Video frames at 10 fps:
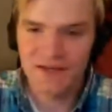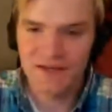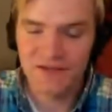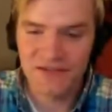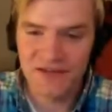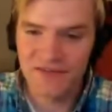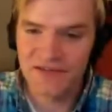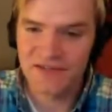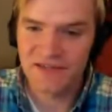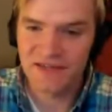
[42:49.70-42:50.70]
there's
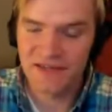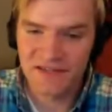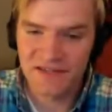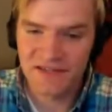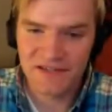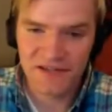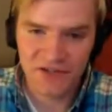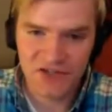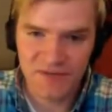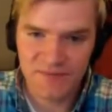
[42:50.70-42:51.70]
evidence that Intel
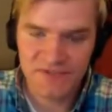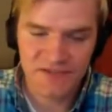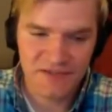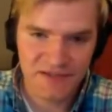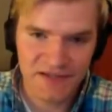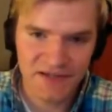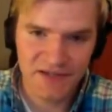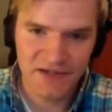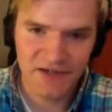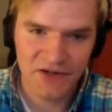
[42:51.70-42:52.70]
chips, the
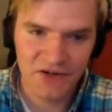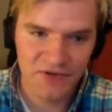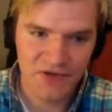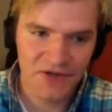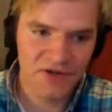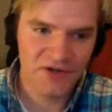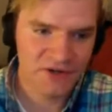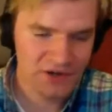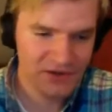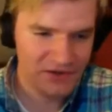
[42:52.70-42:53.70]
uh, hardware
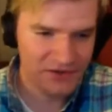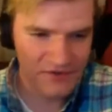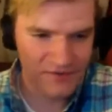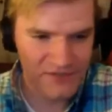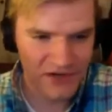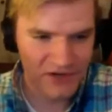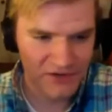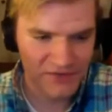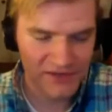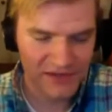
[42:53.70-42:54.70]

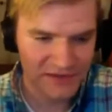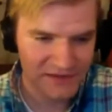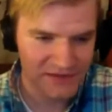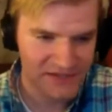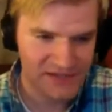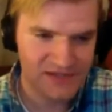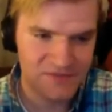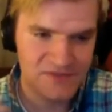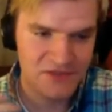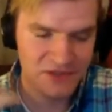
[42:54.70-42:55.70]
cryptography
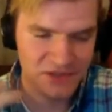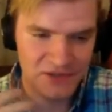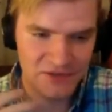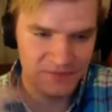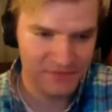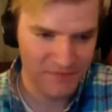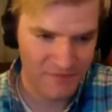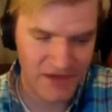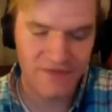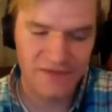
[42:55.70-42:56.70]
systems, are
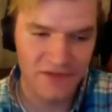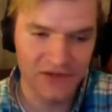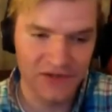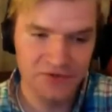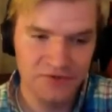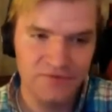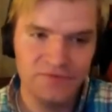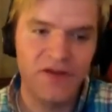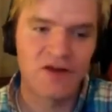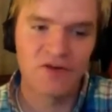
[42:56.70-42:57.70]
obvious, you know,
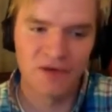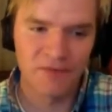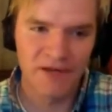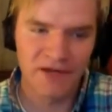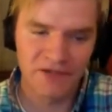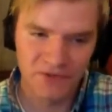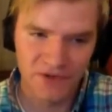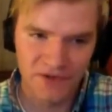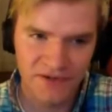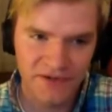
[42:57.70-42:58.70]
very well backdoored.
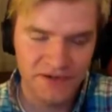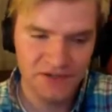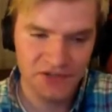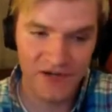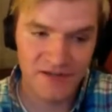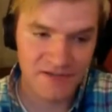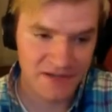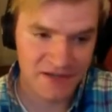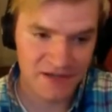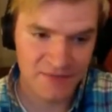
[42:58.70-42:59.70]
China's not
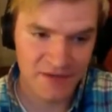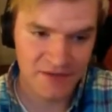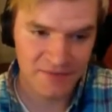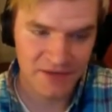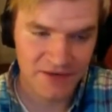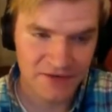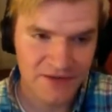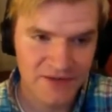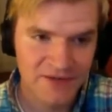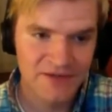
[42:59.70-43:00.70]
going to buy them now.
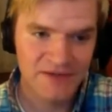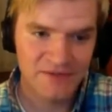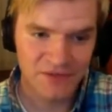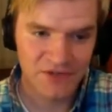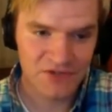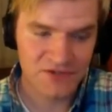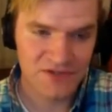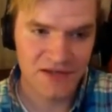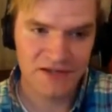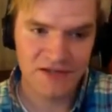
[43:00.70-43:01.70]
Russia's
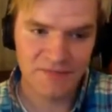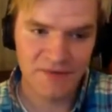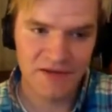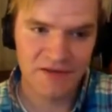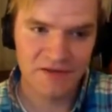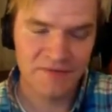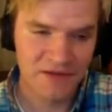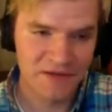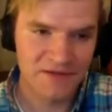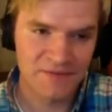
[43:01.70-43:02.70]
not going to buy them. None
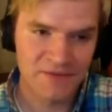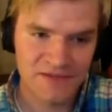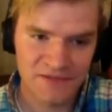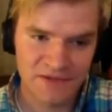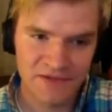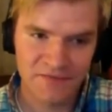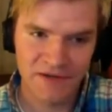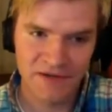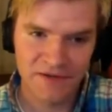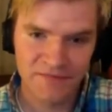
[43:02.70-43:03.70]
of these places are going to
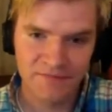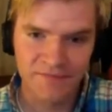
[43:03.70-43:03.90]
buy them.